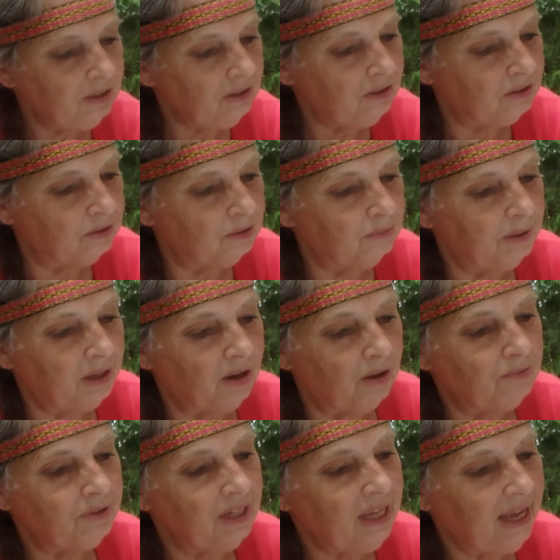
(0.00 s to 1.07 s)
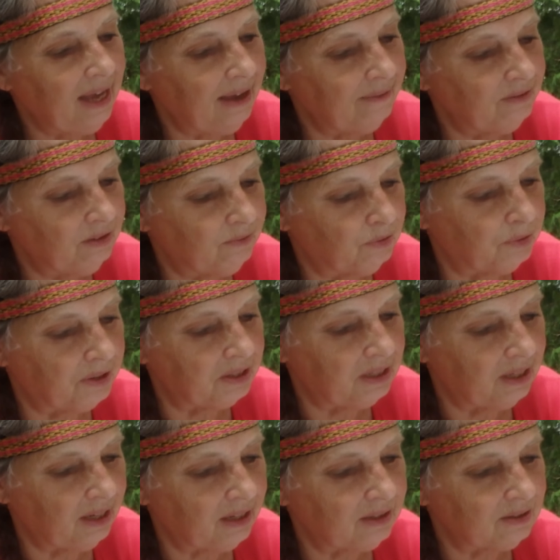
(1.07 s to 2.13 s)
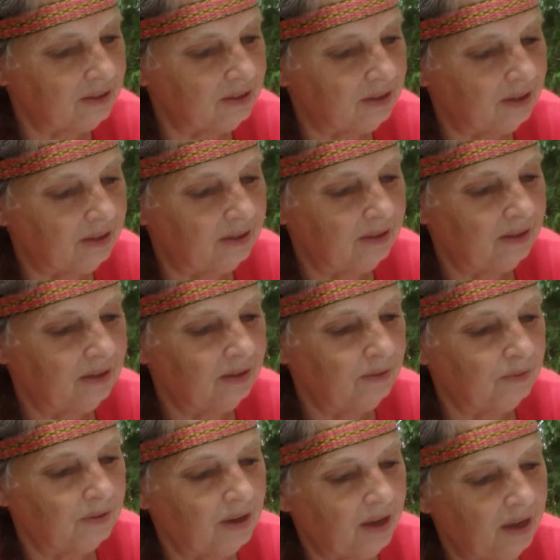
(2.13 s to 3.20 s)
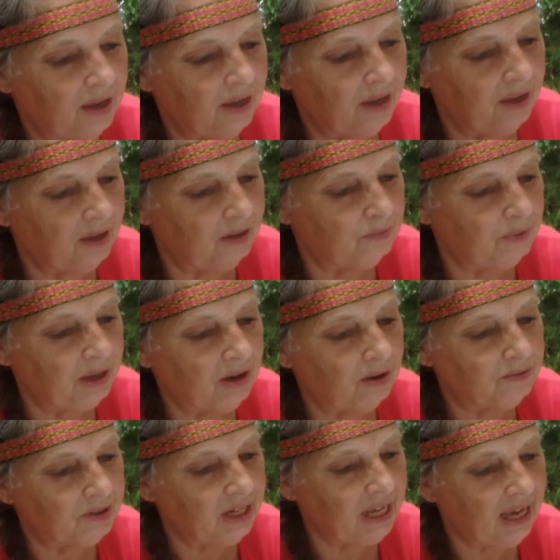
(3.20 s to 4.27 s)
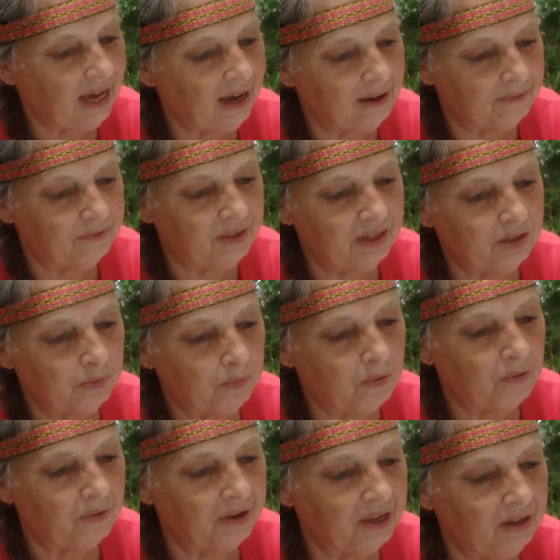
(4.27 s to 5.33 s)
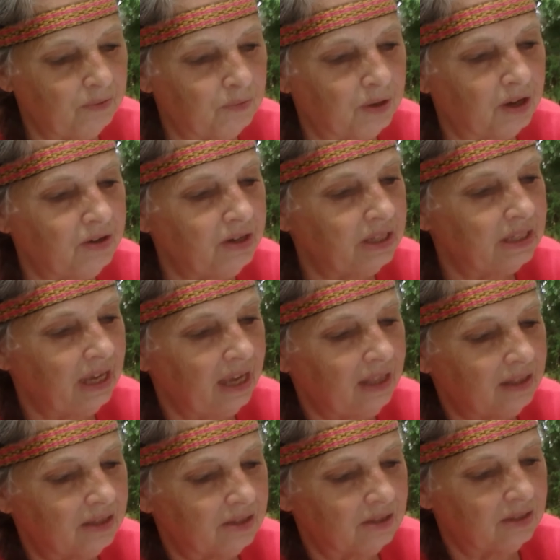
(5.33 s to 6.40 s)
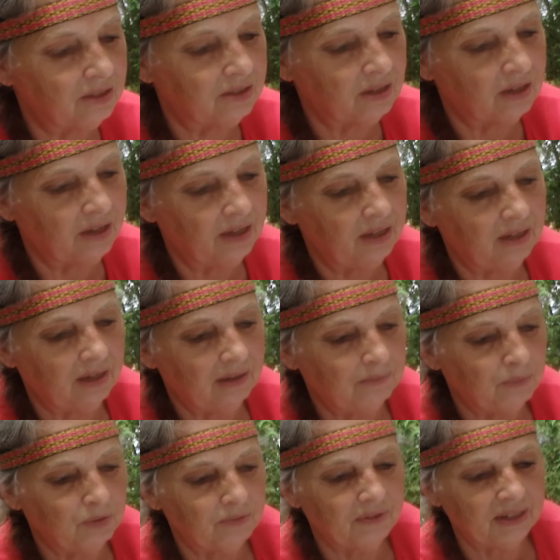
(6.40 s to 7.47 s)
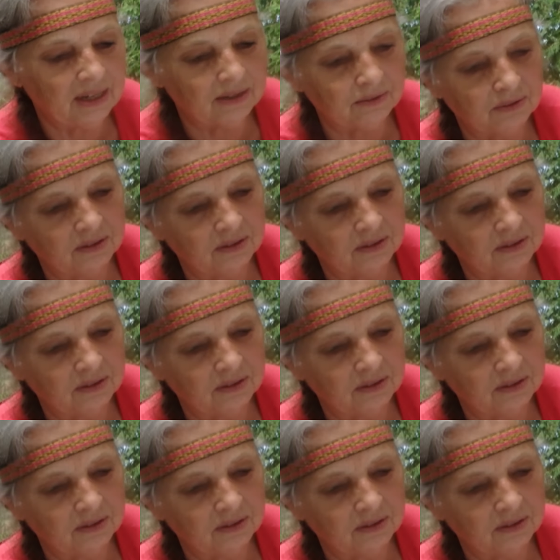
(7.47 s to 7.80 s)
to do, we already have the vortex and we already have this point we're going to take this design and move it out